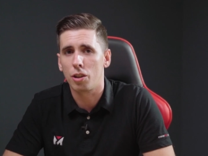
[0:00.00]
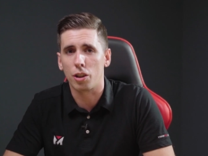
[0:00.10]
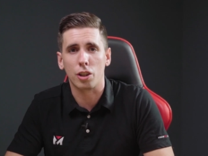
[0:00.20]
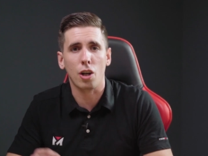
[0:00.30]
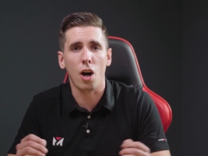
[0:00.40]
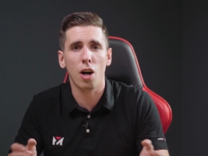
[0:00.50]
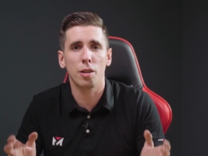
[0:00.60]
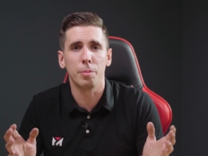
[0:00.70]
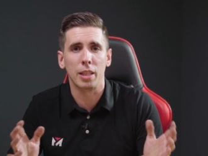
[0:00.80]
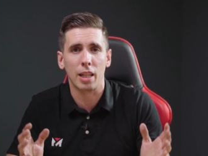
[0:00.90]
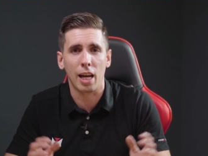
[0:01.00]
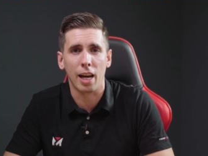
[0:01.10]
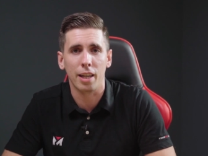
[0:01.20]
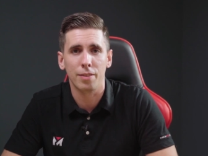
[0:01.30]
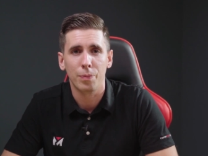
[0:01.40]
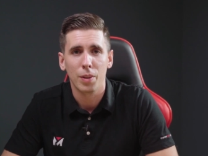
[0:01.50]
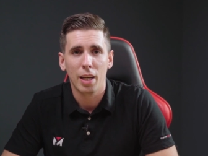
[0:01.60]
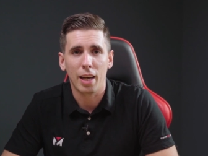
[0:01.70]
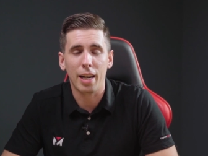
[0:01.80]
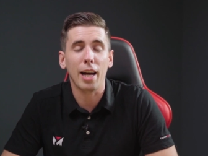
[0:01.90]
to the Kármán line,
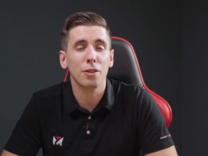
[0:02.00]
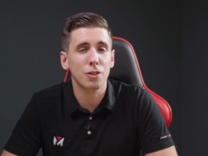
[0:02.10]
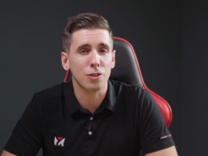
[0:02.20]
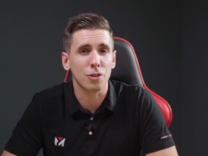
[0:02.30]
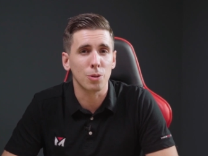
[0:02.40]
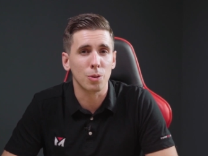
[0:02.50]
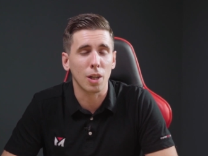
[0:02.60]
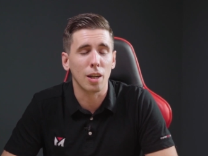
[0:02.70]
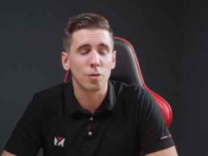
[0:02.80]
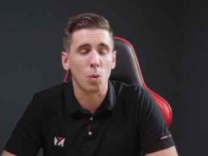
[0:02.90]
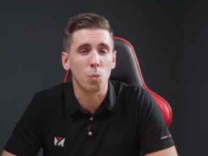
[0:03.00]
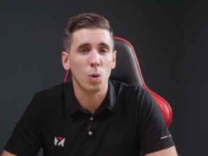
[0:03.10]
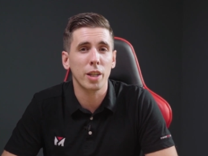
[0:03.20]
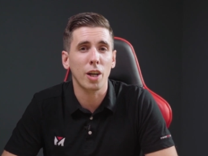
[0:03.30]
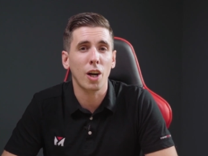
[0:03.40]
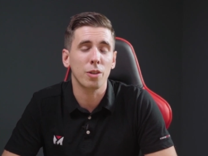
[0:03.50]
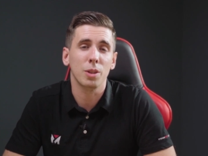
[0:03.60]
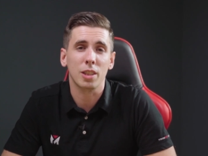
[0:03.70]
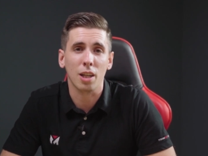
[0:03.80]
an altitude of one hundred